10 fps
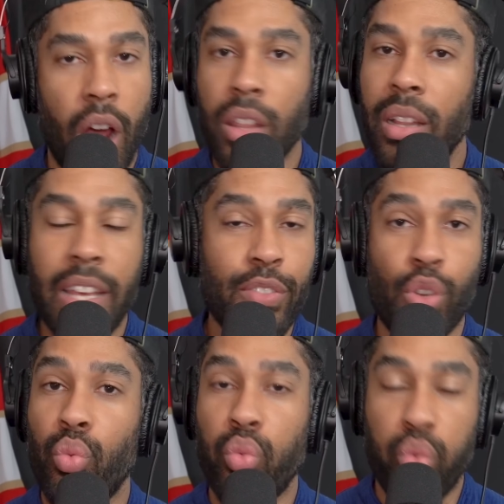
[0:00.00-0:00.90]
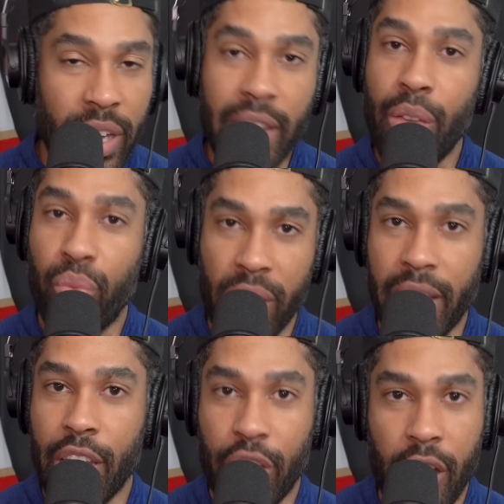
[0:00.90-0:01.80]
Are the Leafs a really,
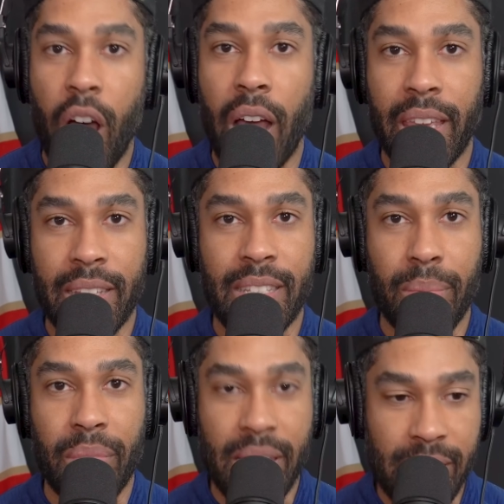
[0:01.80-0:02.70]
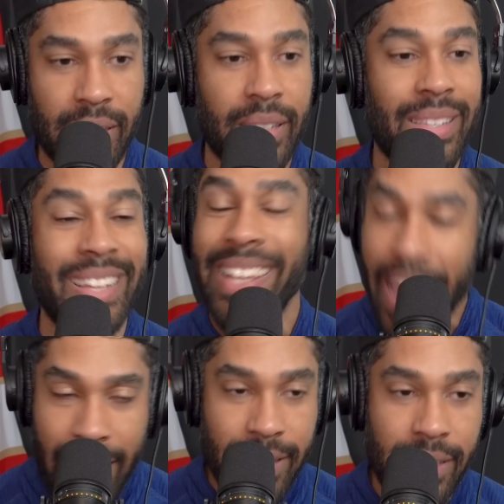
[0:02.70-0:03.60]
really good hockey team this season?
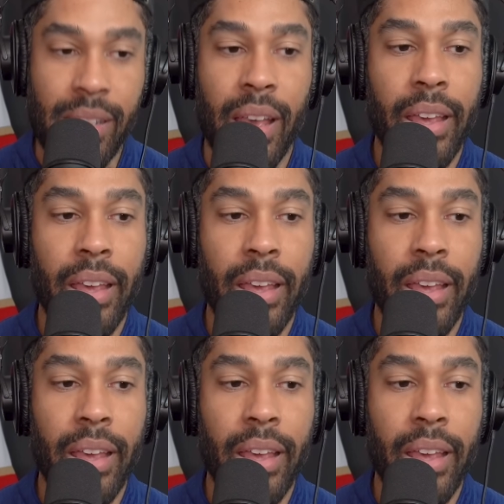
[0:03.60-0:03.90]
Yes.